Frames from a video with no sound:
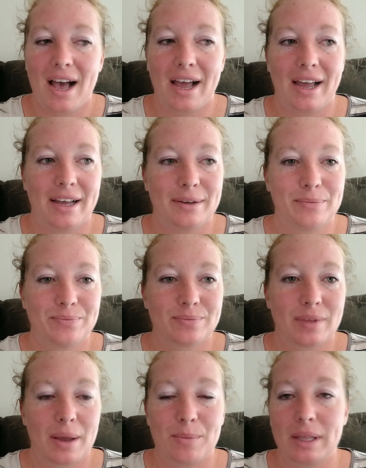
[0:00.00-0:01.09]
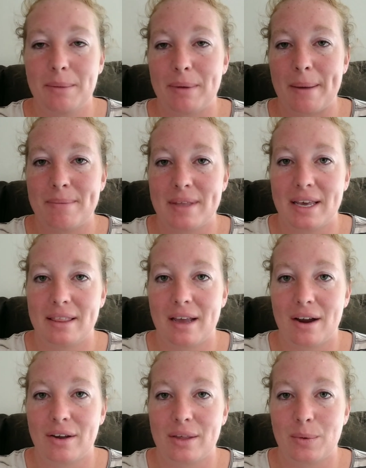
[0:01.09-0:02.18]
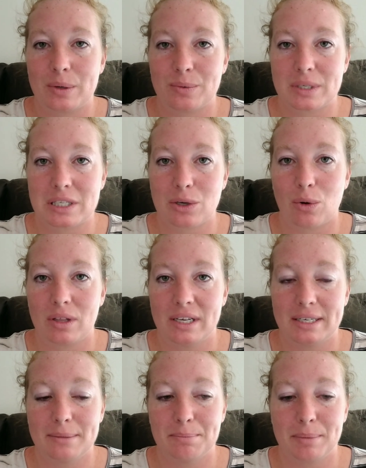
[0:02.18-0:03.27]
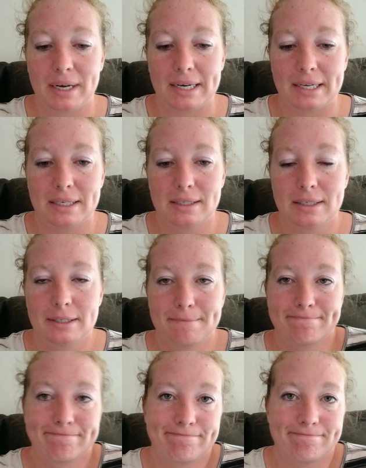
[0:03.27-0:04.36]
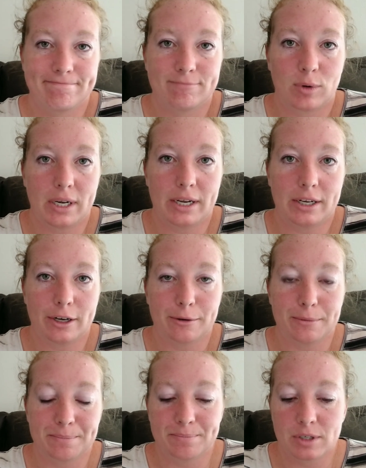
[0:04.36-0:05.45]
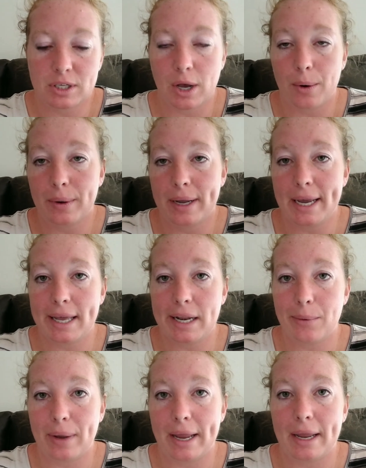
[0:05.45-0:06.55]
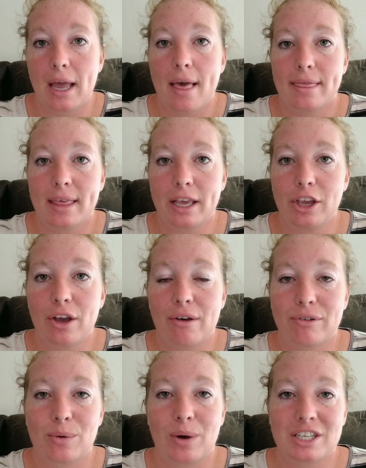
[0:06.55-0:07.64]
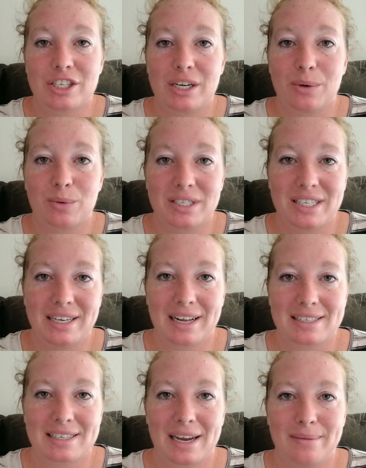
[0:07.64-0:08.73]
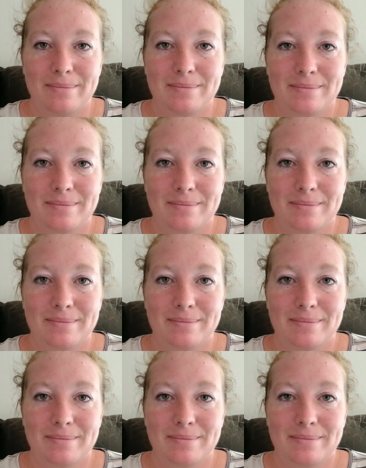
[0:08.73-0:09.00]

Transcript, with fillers: Um, I'm really bummed that our other one was stolen, but what do you do? So, anyway, thank you all for watching, and we'll see you next time.